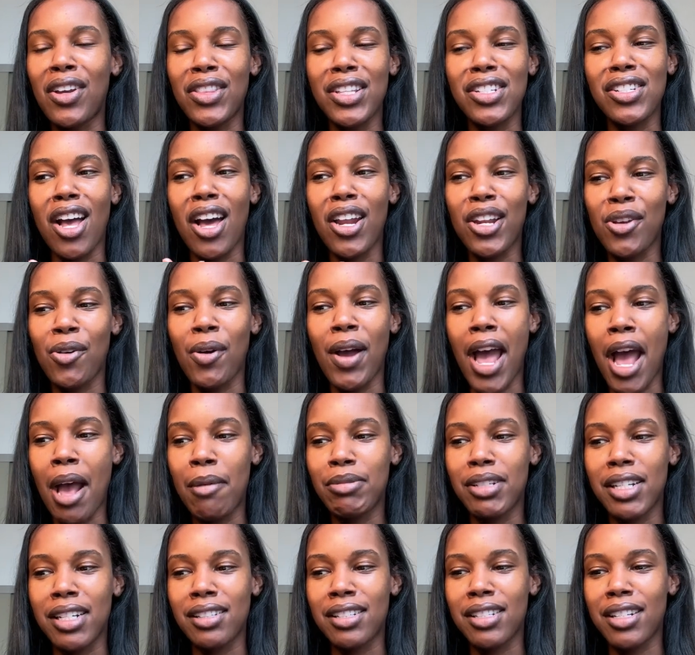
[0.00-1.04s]
these audio
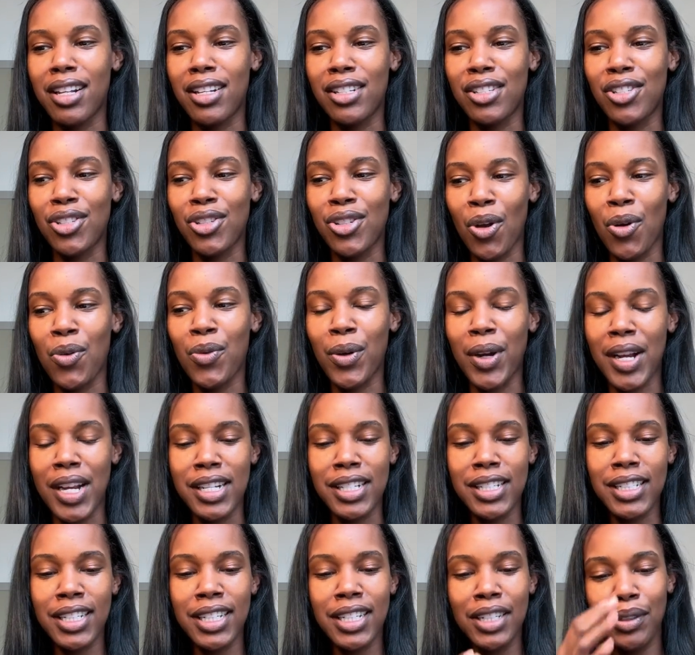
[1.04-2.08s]
apps. It's so
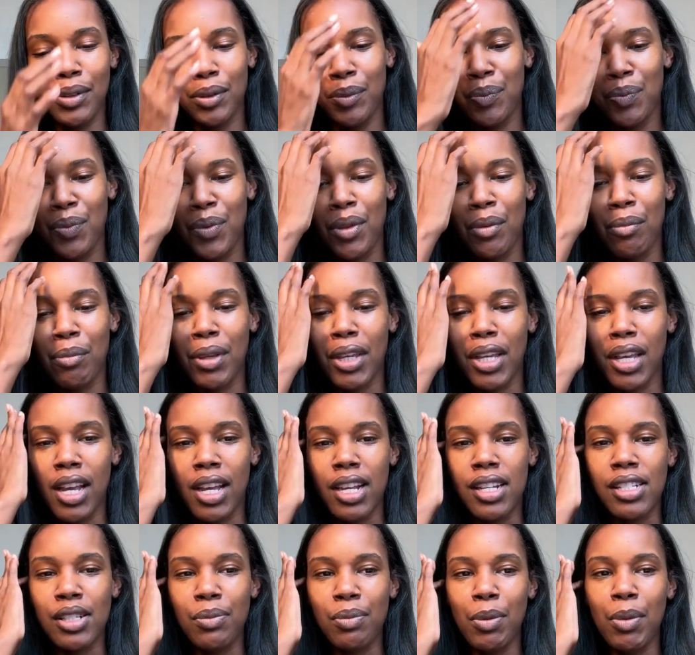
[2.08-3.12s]
crazy
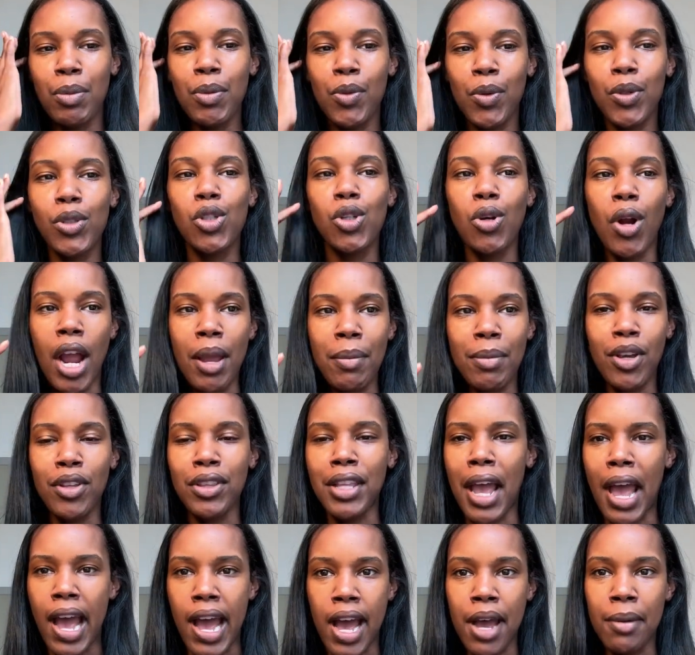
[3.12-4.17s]
because people will try me on
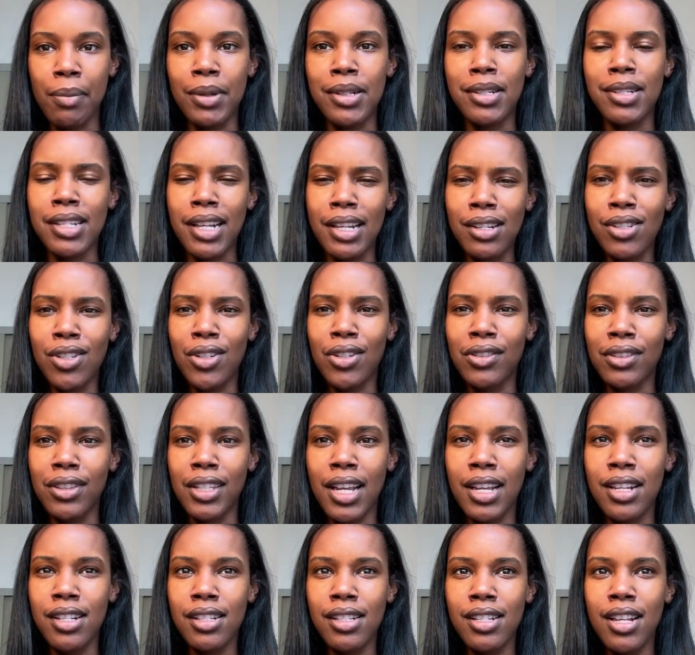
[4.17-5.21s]
the app and say certain
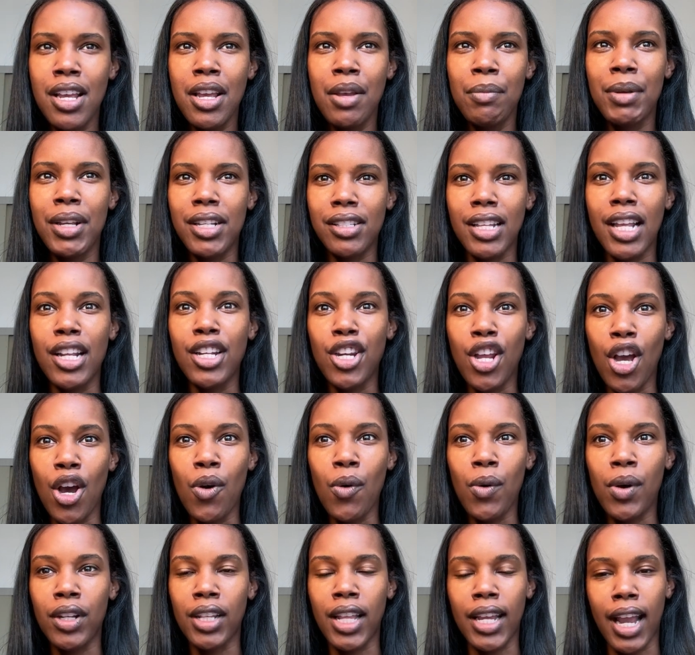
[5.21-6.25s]
things because they
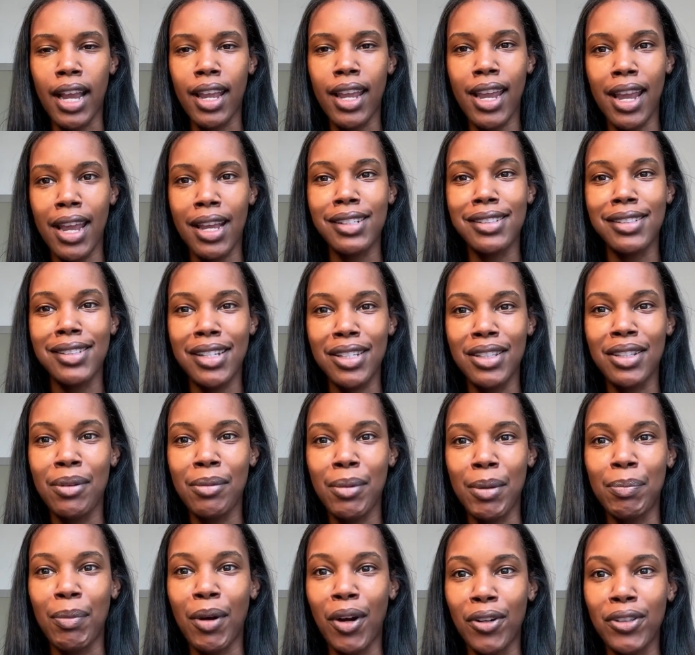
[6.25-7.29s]
know like I can't see them
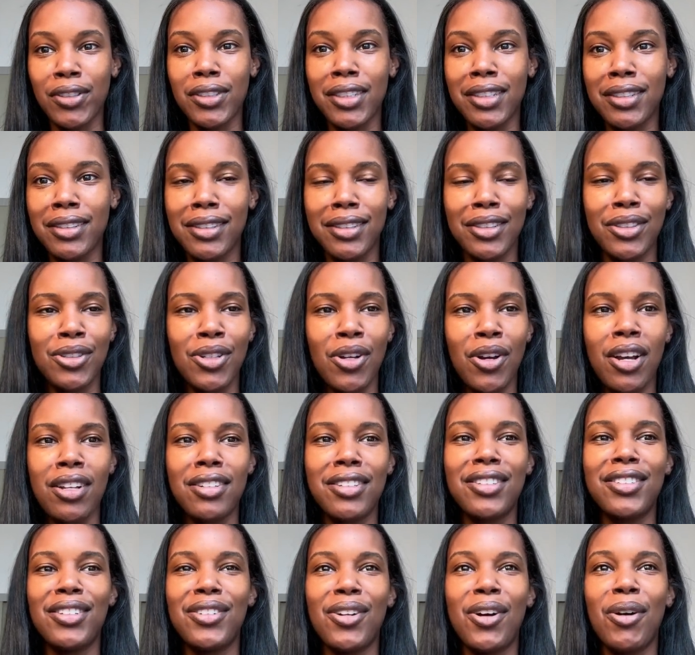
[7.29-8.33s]
in person.
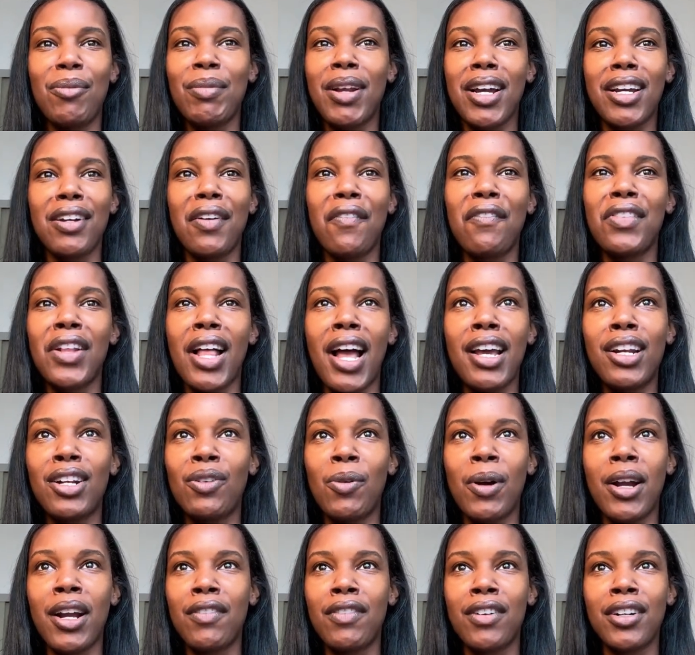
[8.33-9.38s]
I'm not gonna fly to
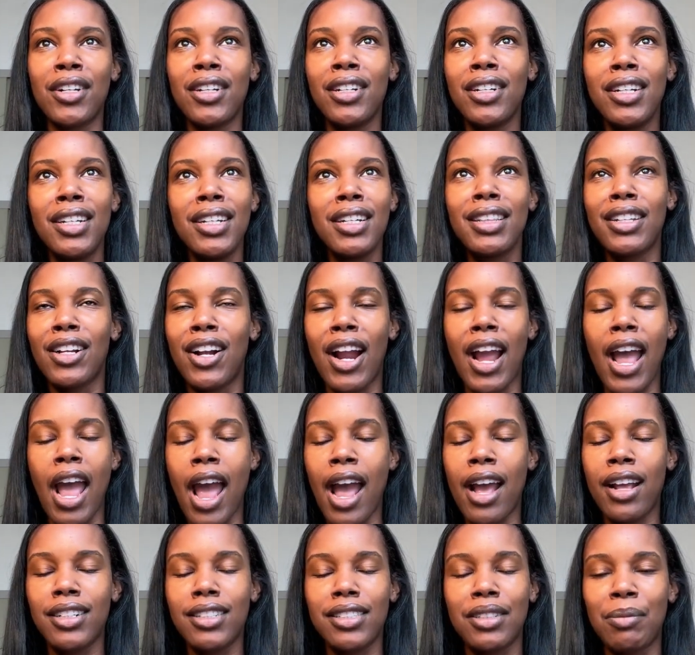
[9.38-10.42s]
wherever they're
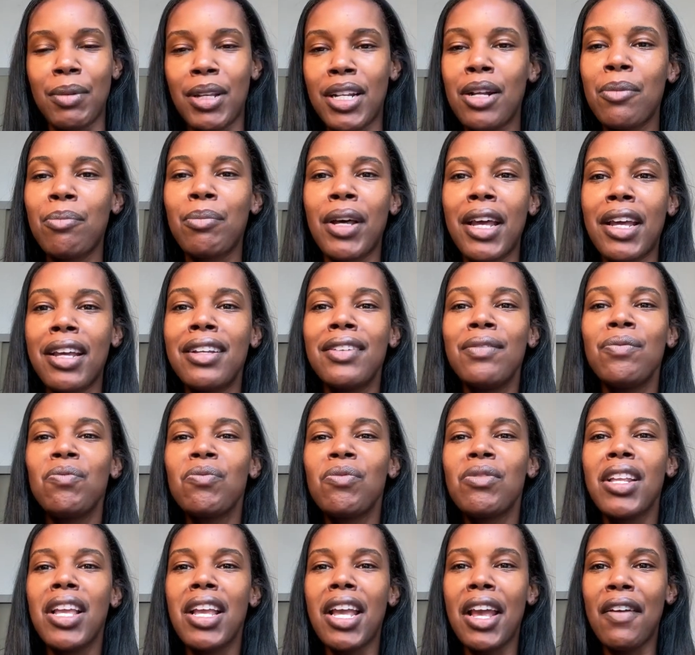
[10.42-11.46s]
at to meet them. But
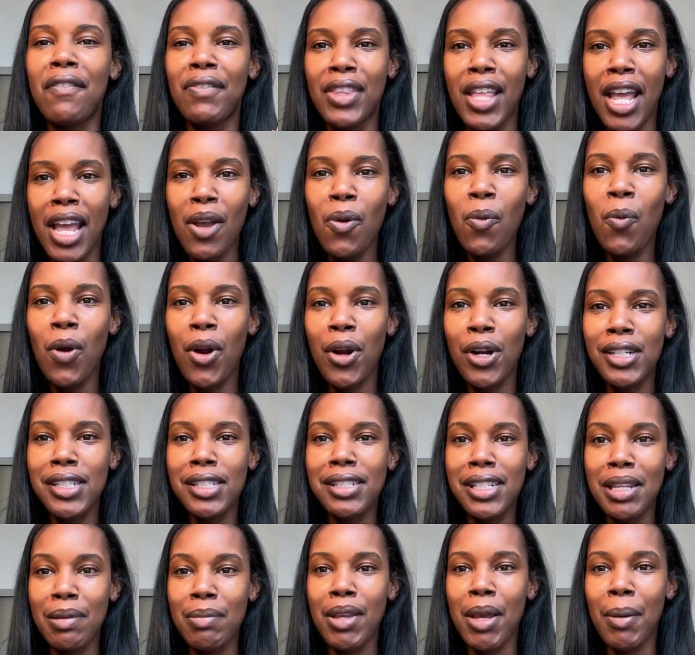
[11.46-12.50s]
if they were to
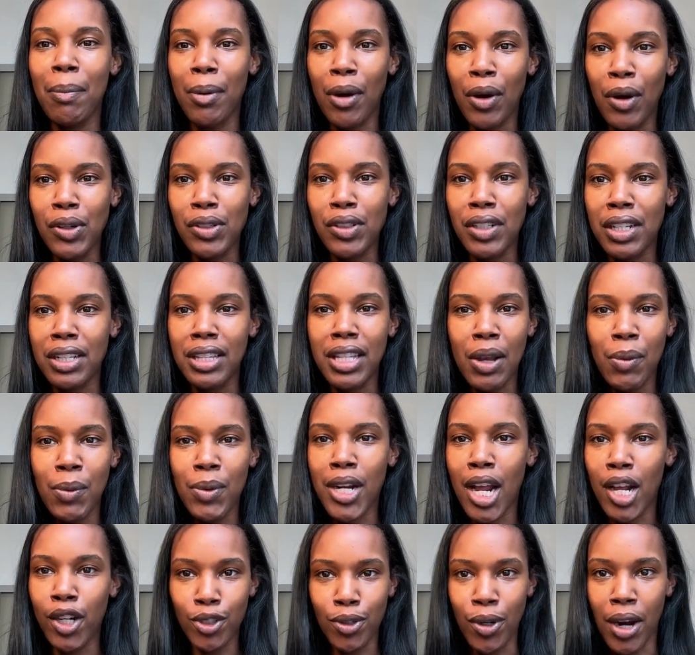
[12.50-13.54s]
see me in person, they would
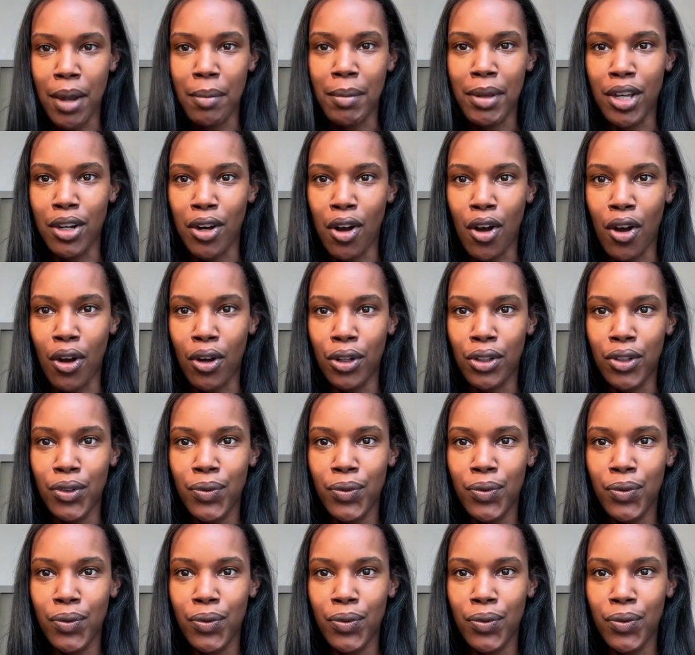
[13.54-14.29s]
not try me at all,